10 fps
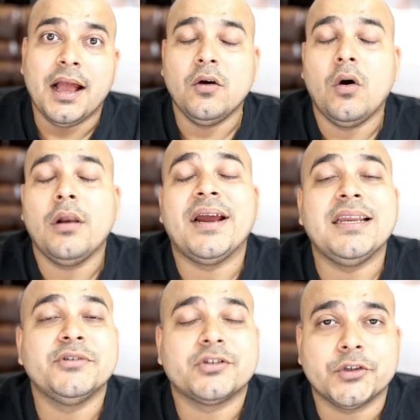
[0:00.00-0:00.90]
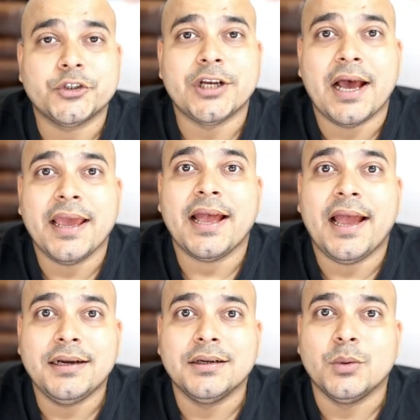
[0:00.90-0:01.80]
Hello all, my name is Krish, Naik,
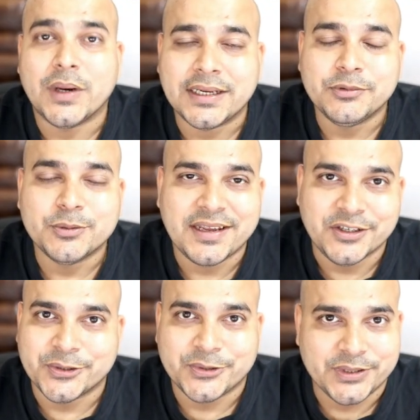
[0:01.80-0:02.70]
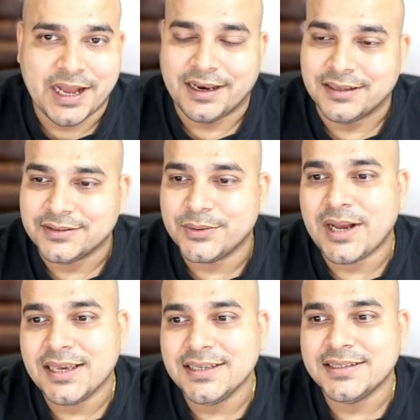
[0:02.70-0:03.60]
and welcome to my YouTube channel. So
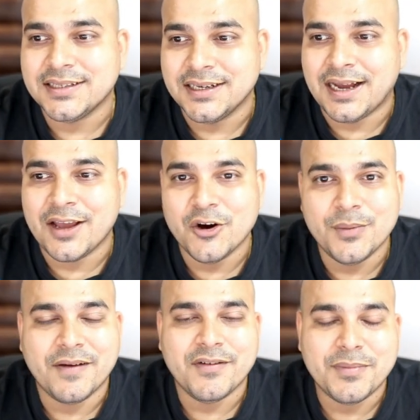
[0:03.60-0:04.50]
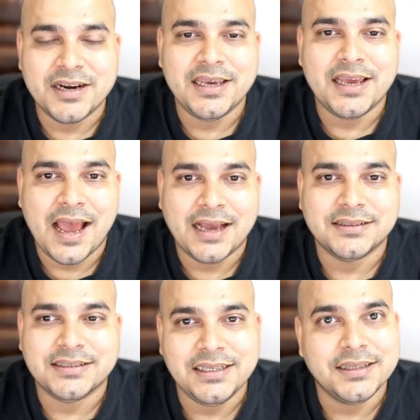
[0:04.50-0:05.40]
guys, I hope everybody
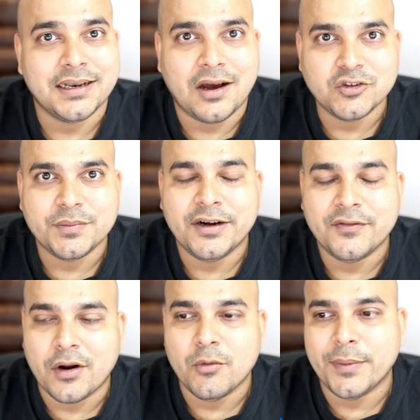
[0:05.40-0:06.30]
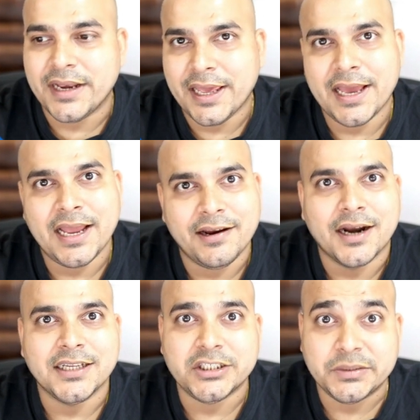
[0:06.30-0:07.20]
has seen the announcement from OpenAI
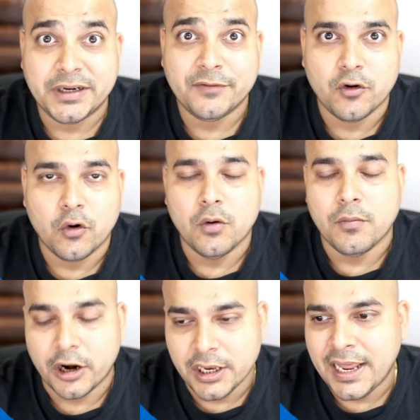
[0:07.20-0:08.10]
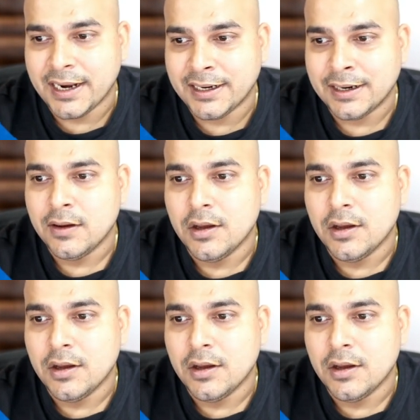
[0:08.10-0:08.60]
regarding GPT-4o model, and